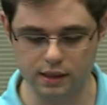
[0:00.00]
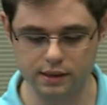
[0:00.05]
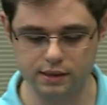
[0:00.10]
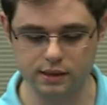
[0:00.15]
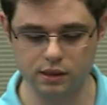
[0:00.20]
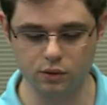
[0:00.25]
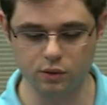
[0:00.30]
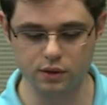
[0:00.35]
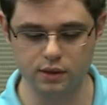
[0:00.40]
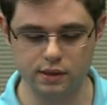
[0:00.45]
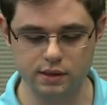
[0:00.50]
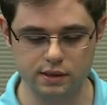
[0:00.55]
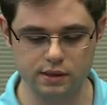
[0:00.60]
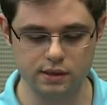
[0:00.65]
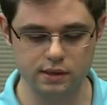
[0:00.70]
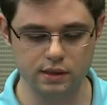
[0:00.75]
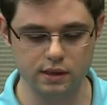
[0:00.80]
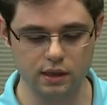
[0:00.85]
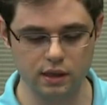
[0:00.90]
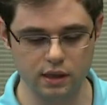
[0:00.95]
so
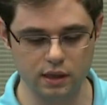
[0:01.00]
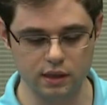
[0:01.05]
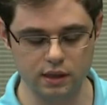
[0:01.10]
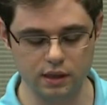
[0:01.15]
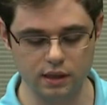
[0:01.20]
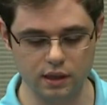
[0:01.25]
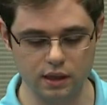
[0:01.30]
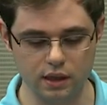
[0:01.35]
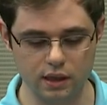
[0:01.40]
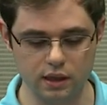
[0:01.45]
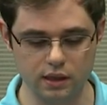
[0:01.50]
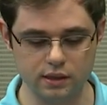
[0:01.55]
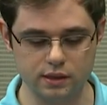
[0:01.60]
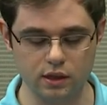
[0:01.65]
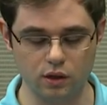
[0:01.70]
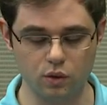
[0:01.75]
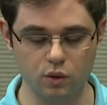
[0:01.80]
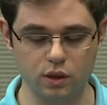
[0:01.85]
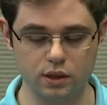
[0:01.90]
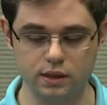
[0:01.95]
it's
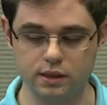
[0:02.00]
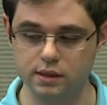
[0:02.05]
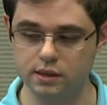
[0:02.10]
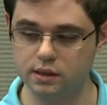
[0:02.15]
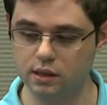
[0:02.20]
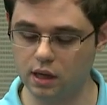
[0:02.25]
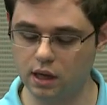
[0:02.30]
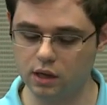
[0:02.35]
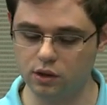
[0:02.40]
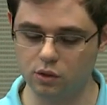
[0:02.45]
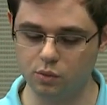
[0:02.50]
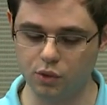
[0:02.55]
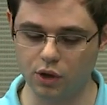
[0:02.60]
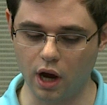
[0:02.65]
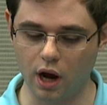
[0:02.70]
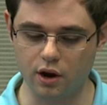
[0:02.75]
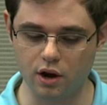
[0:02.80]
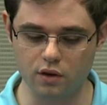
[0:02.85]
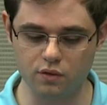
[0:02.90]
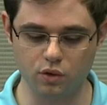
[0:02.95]
so it cannot be
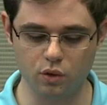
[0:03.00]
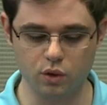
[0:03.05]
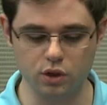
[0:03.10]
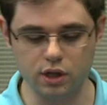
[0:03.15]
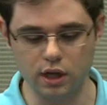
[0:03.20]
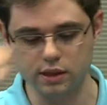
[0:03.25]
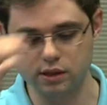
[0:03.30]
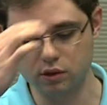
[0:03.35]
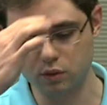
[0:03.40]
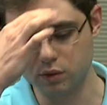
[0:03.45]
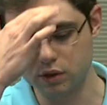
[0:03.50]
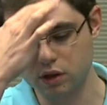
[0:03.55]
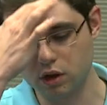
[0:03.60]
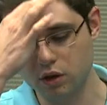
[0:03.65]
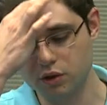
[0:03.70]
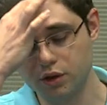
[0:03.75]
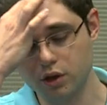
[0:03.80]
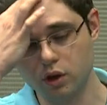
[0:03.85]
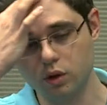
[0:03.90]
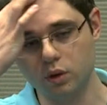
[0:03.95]
array view which assumes
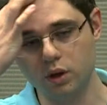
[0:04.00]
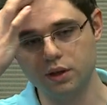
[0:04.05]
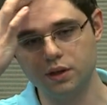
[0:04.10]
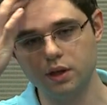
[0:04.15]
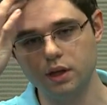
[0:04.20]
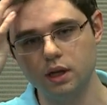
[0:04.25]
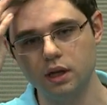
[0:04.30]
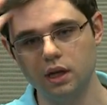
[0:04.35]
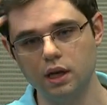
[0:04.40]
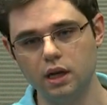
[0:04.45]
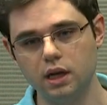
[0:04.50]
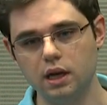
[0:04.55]
contiguity.